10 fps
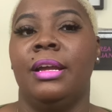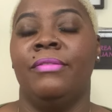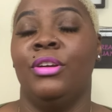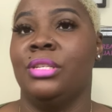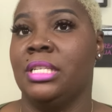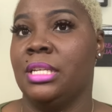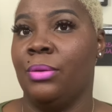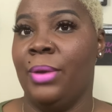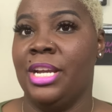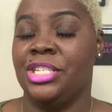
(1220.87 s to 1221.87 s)
versus uh,
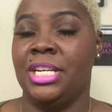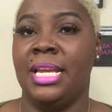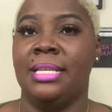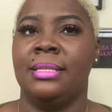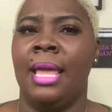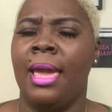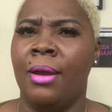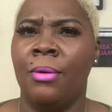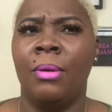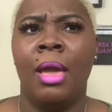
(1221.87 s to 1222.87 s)
where she is
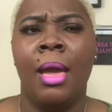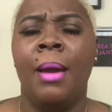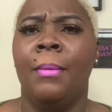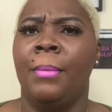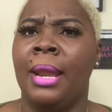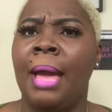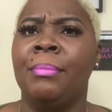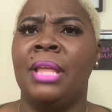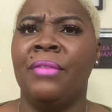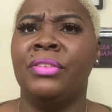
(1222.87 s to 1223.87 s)
now. But
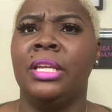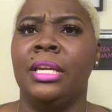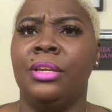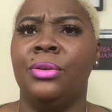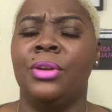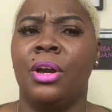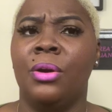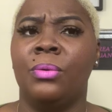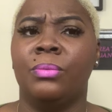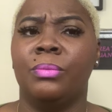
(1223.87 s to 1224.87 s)
I'm definitely, you
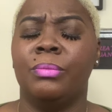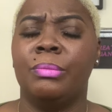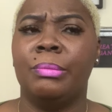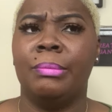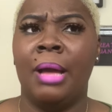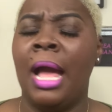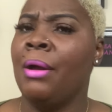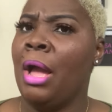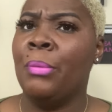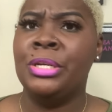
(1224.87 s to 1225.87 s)
know,
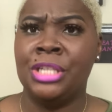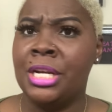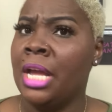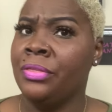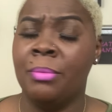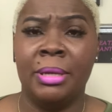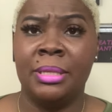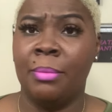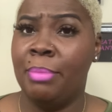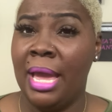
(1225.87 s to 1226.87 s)
I, I wish her nothing but
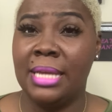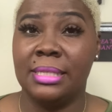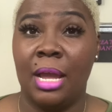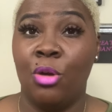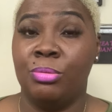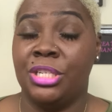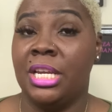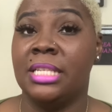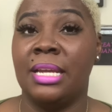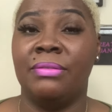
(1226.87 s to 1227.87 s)
the best. I hope she
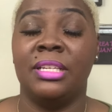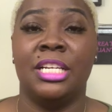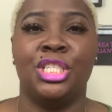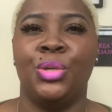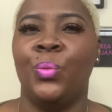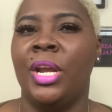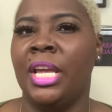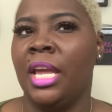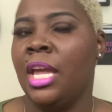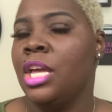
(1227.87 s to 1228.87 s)
gets everything that she
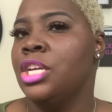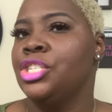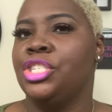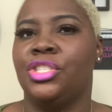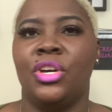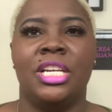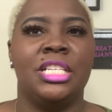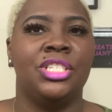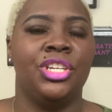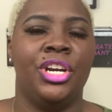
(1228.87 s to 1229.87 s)
wanted. She started
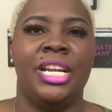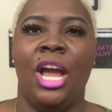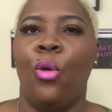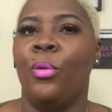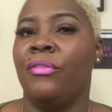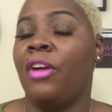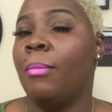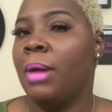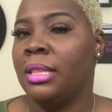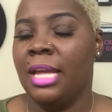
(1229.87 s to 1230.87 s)
this journey out with her
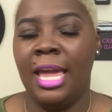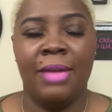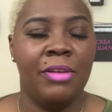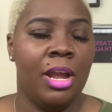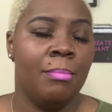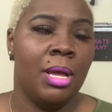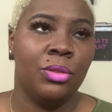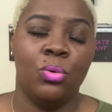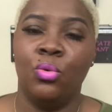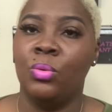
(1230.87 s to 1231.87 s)
mother, having her mother
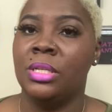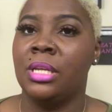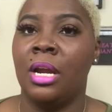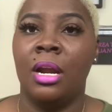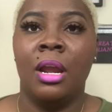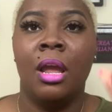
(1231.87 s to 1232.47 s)
who was her